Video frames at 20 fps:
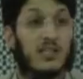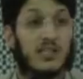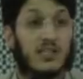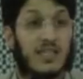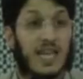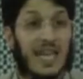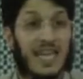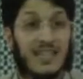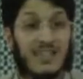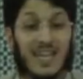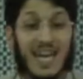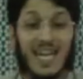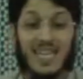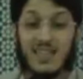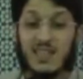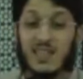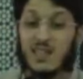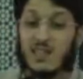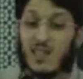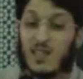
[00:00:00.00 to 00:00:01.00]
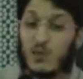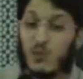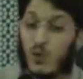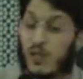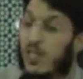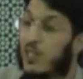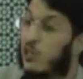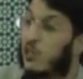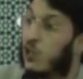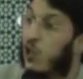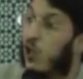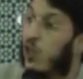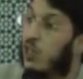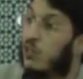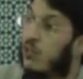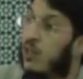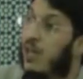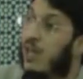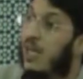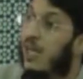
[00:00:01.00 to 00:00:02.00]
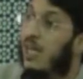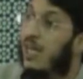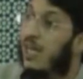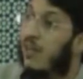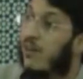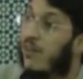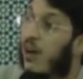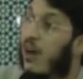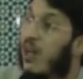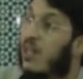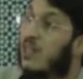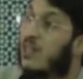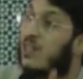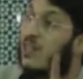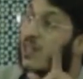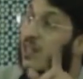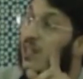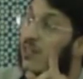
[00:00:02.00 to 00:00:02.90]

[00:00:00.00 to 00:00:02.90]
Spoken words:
state. And this is what is called Iran's